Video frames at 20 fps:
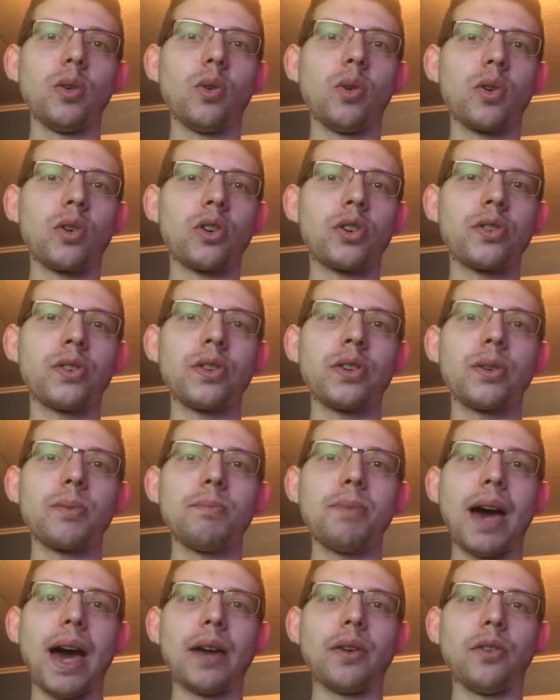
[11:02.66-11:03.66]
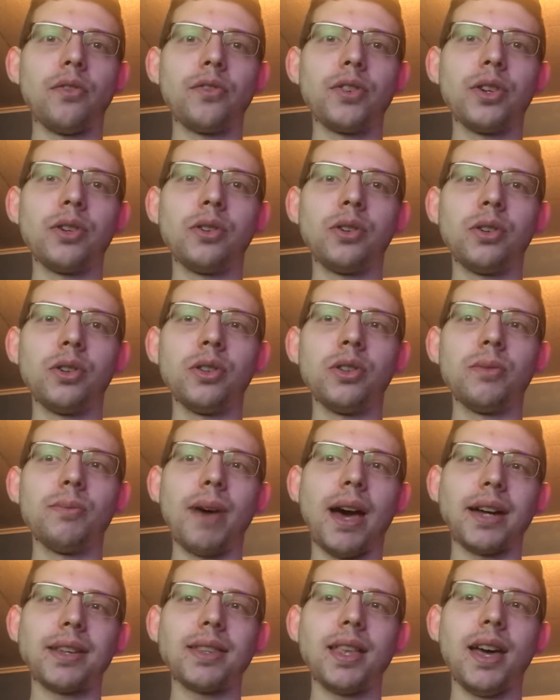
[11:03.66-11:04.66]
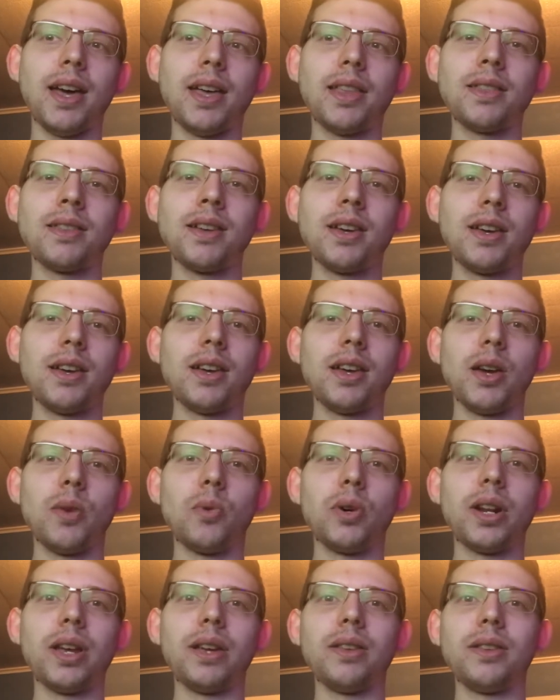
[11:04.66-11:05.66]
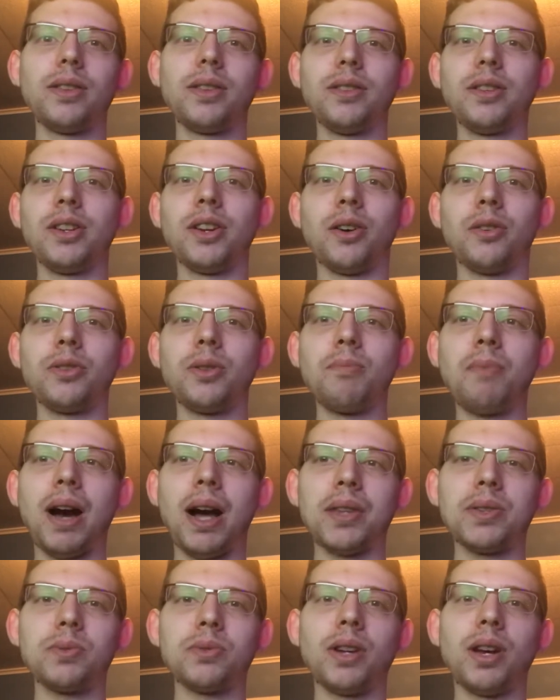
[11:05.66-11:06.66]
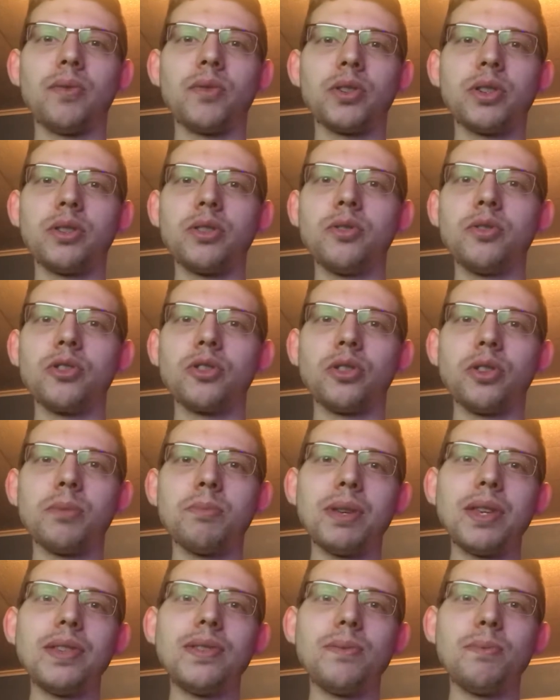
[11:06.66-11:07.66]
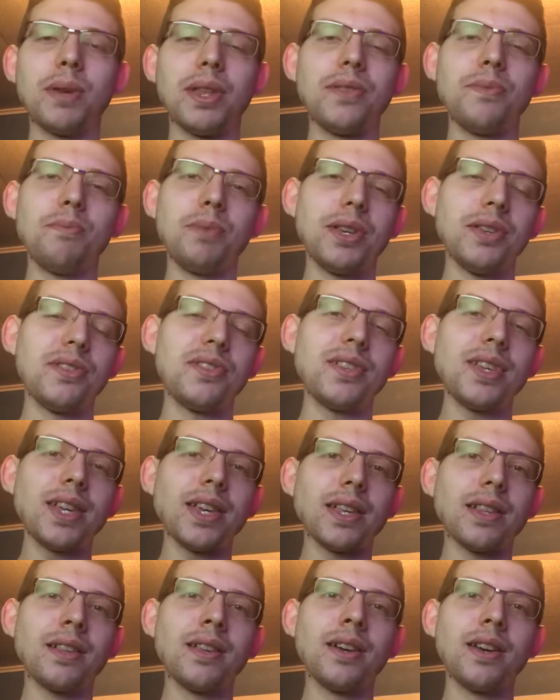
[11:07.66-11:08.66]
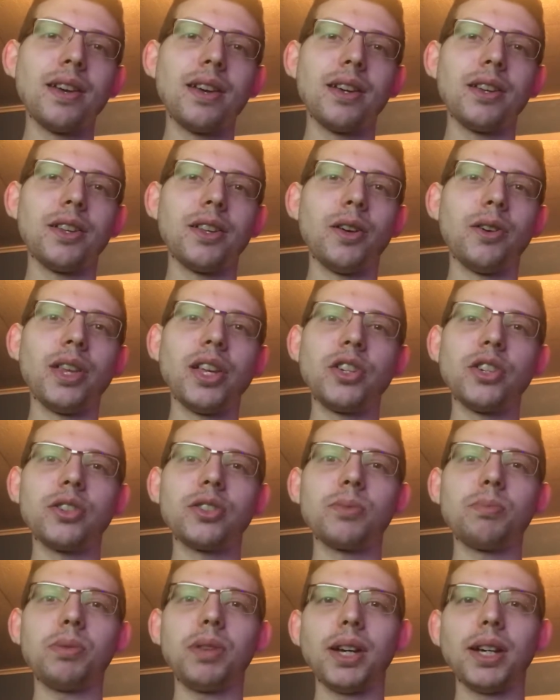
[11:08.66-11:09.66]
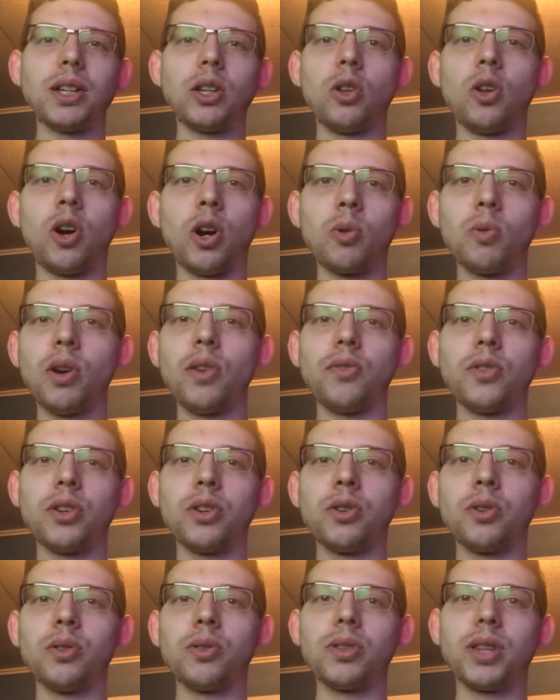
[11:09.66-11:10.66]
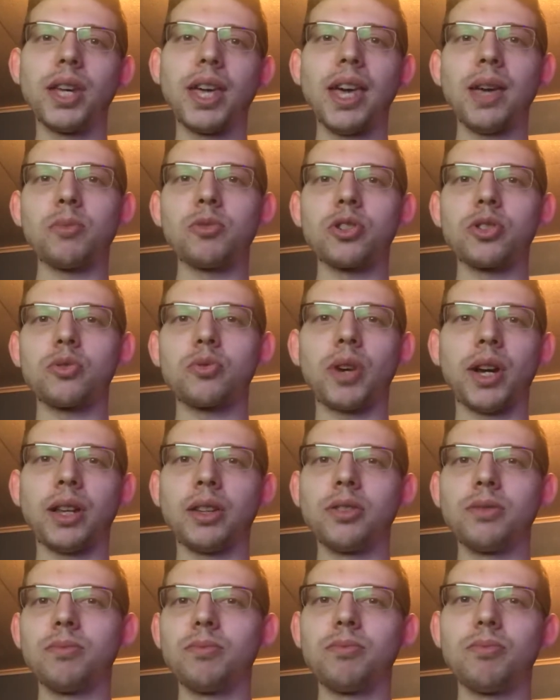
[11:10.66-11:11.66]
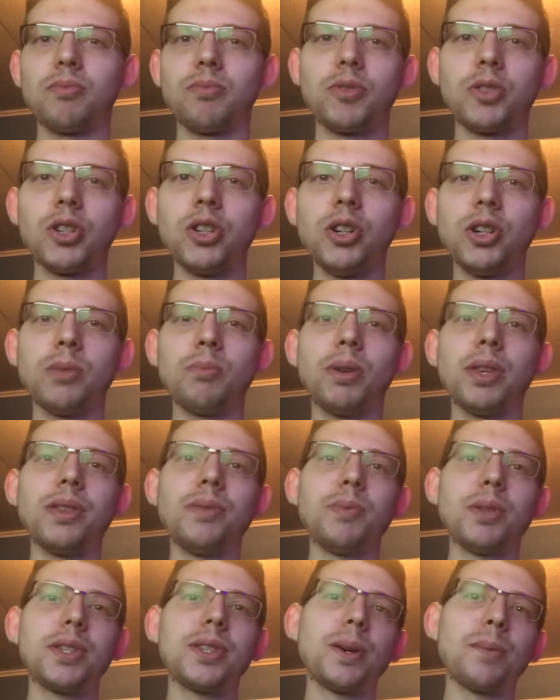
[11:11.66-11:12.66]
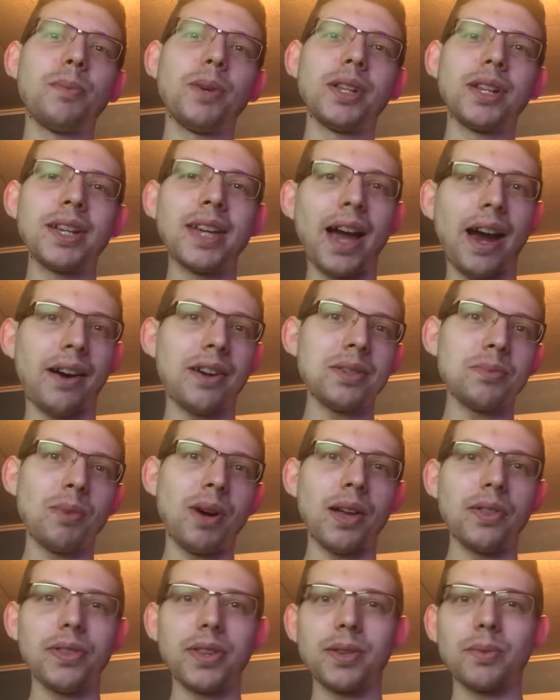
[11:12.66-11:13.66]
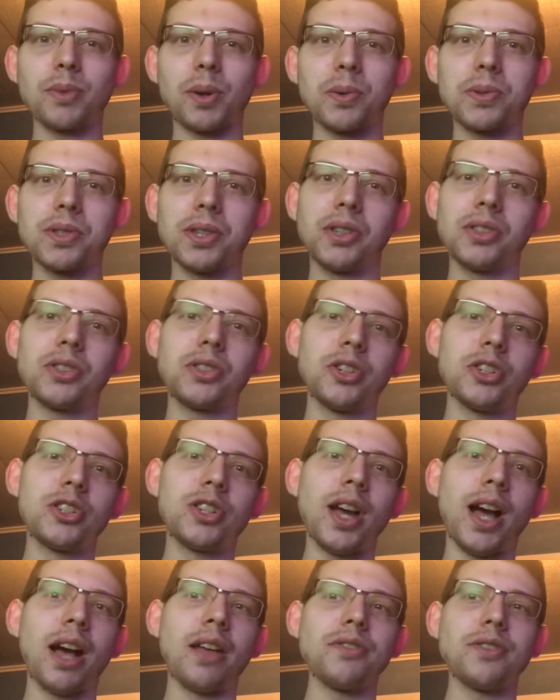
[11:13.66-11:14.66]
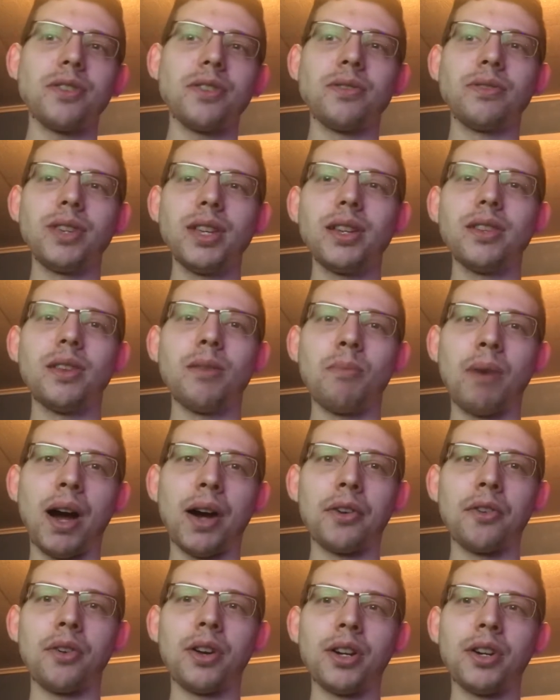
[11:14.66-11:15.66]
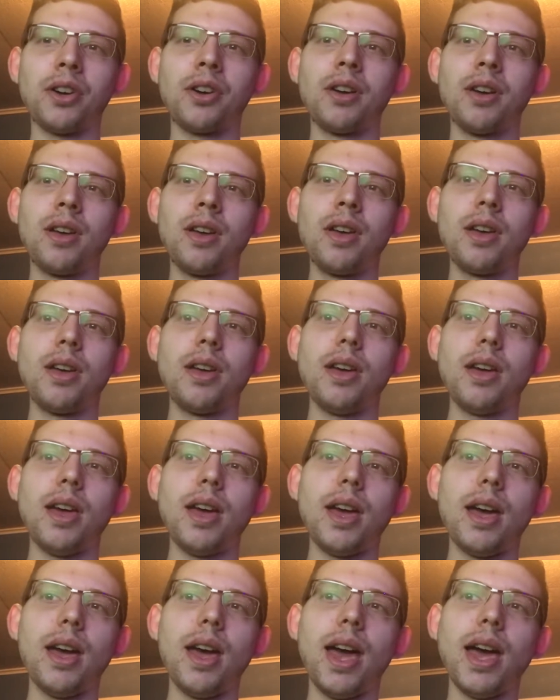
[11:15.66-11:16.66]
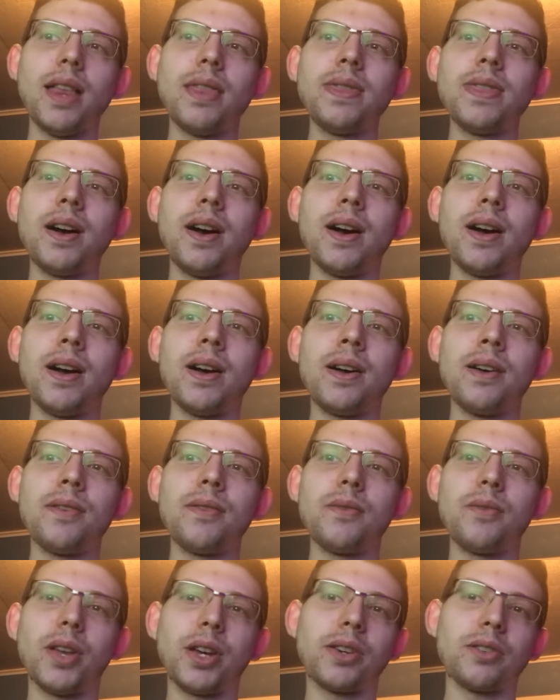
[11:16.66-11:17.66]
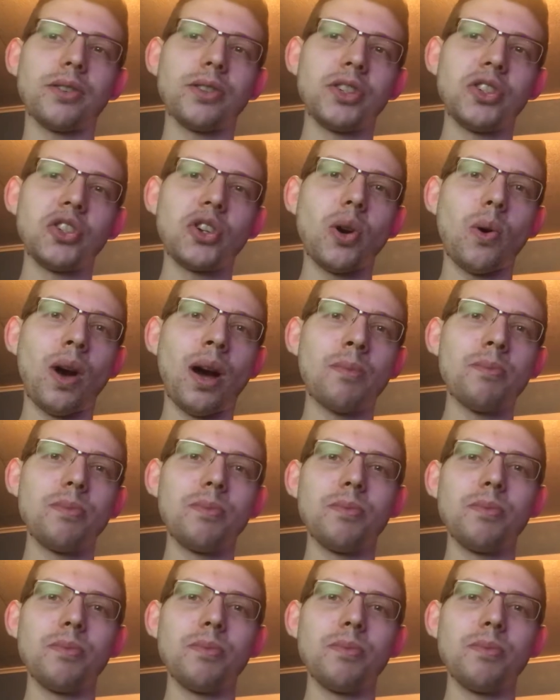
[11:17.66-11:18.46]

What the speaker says: or Battlefield back then. It would have, the mods were never to usually be seen. They just played along with you. The game just ran good, but in Garry's Mod sometimes things glitched out, so you needed the moderator. And like on these co-op